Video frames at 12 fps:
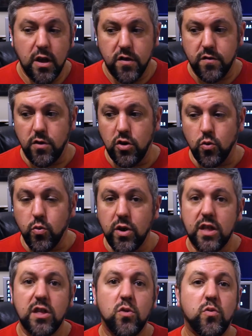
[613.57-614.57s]
So you
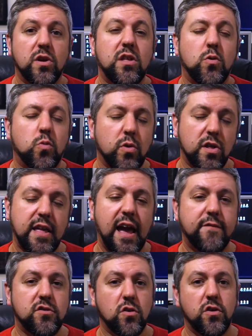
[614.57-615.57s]
really, really, really
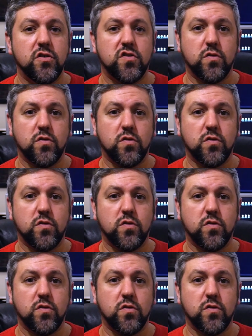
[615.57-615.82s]
have to know your